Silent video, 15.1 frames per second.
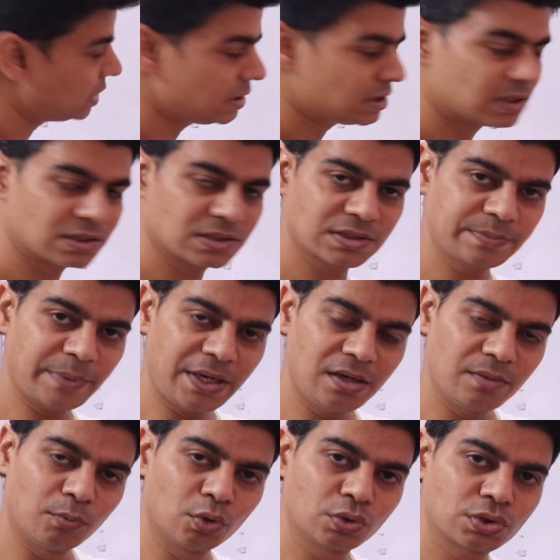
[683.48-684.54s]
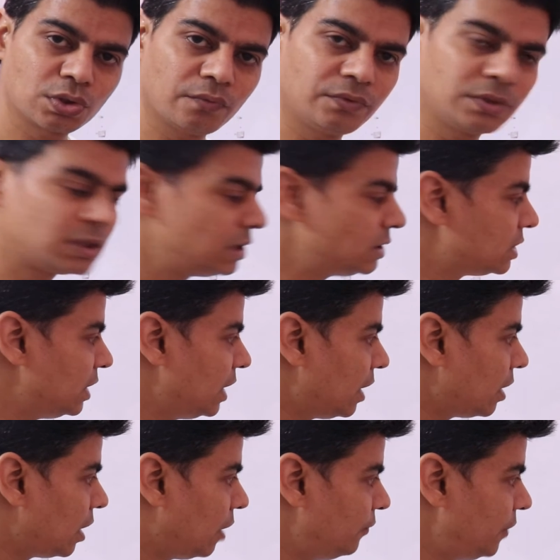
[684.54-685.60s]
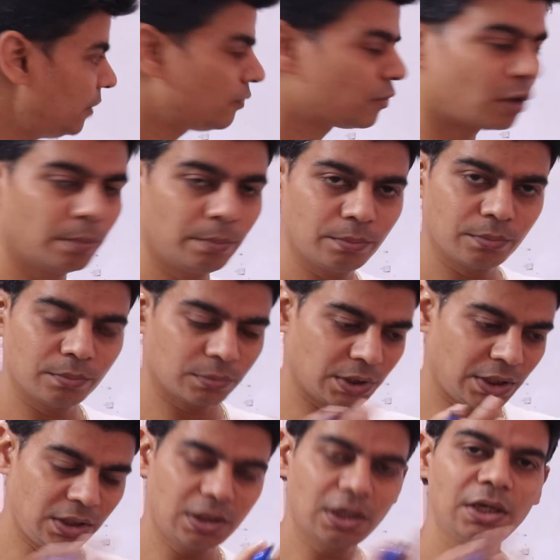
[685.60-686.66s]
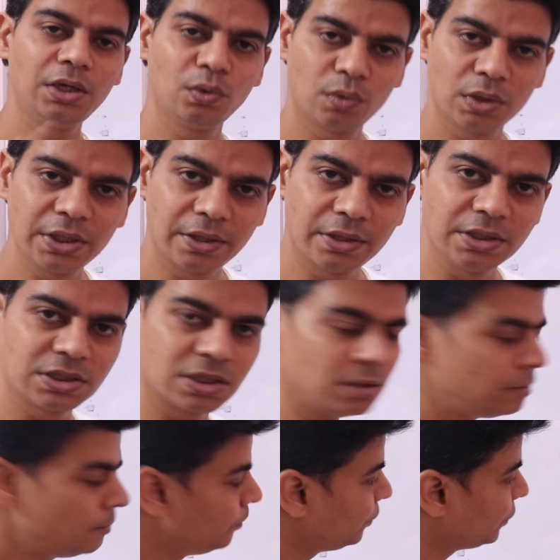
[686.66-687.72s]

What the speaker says: they are away from internuclear region,